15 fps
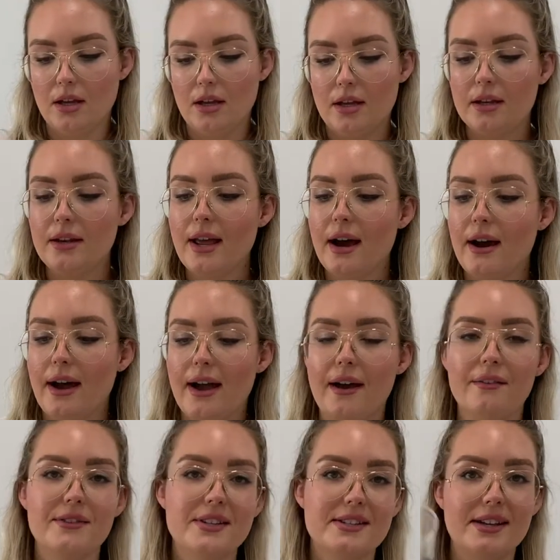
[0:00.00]
Now I
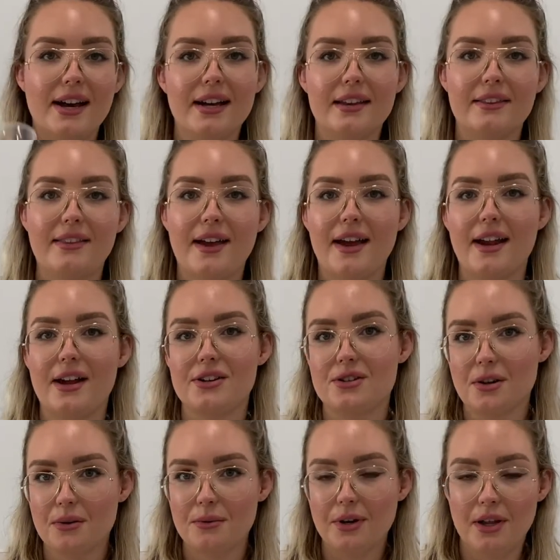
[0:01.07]
have decided that I
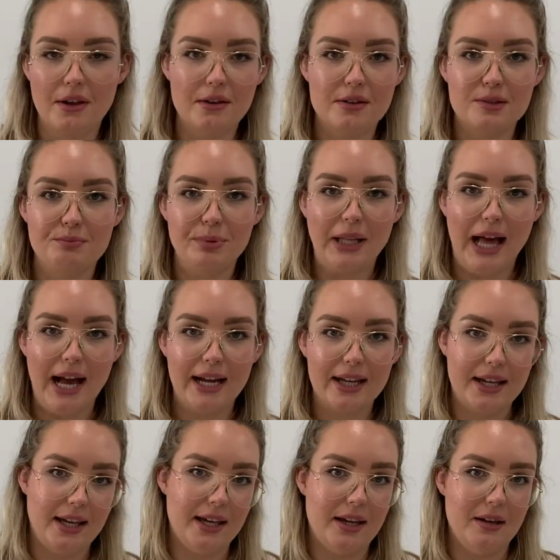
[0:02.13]
don't want to use black
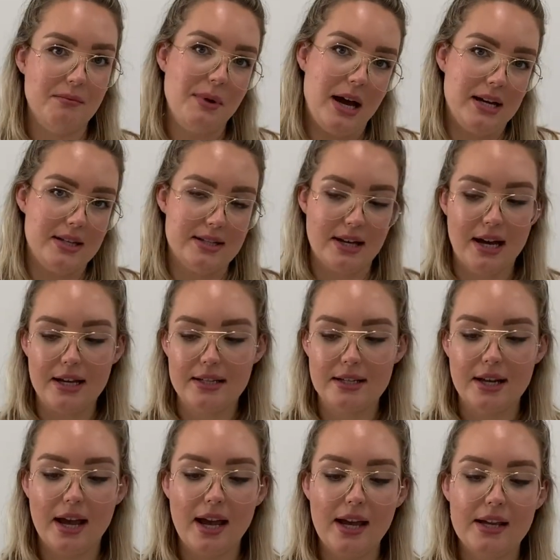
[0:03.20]
in my design
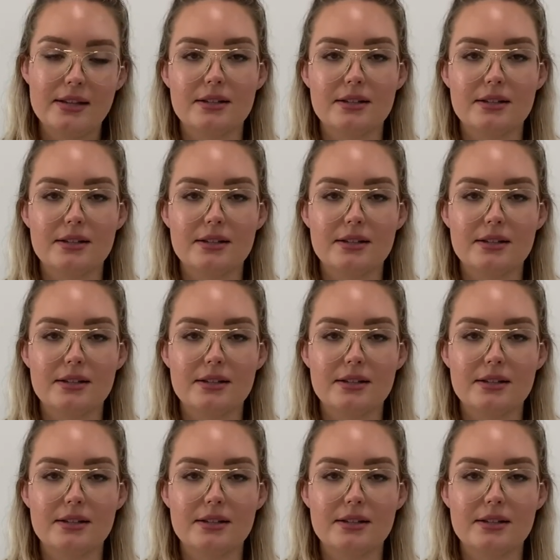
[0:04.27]
today,